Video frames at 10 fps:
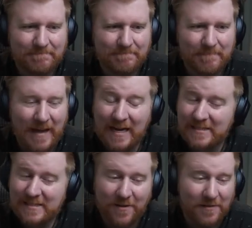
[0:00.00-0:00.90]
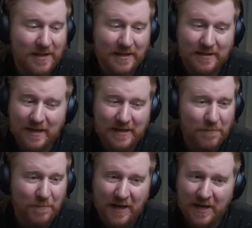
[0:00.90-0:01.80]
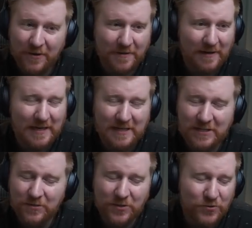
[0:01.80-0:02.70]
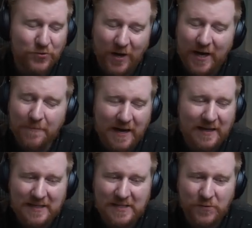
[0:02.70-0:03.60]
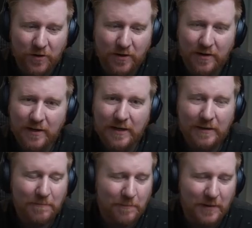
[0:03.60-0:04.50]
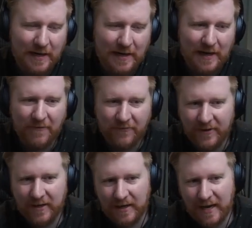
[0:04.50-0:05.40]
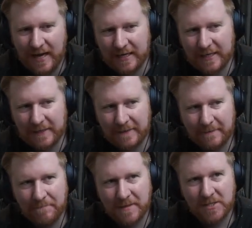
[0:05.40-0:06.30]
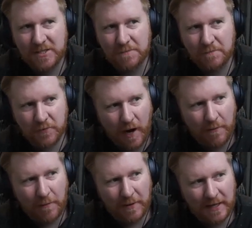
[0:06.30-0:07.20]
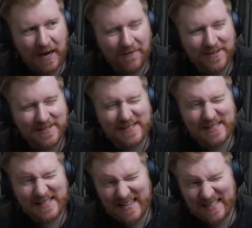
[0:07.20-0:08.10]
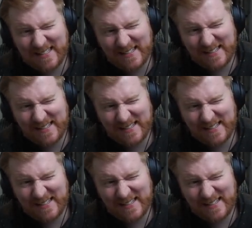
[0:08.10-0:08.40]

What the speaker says: I still think that you play her, like you try to make this work, but I feel like she's probably, of the 6,